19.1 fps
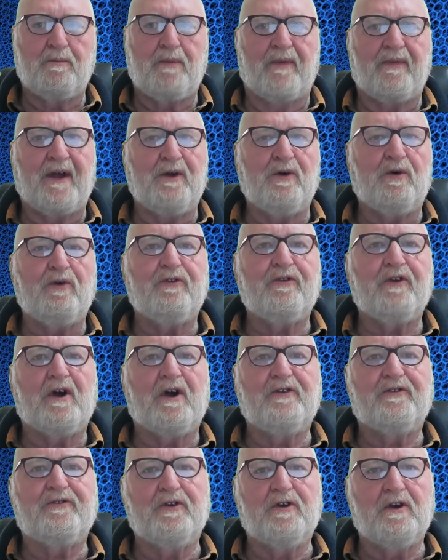but they also
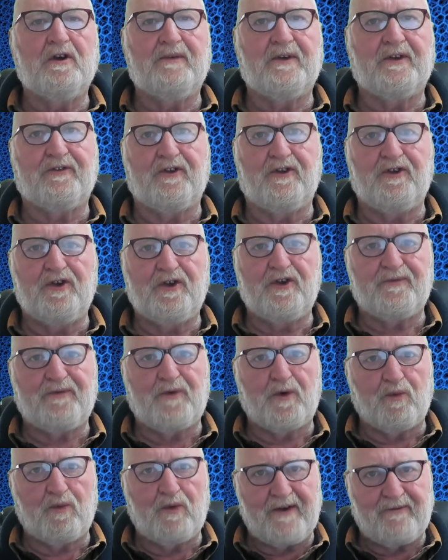serve as a
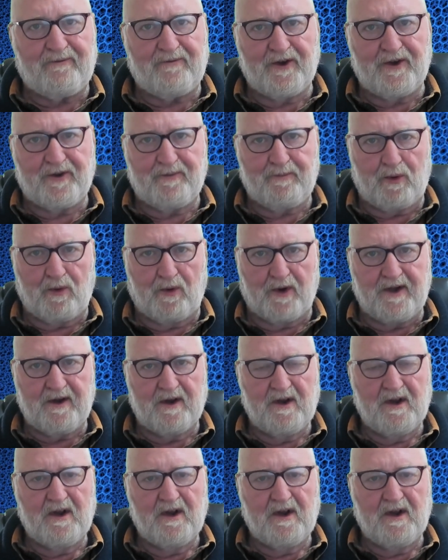useful reference point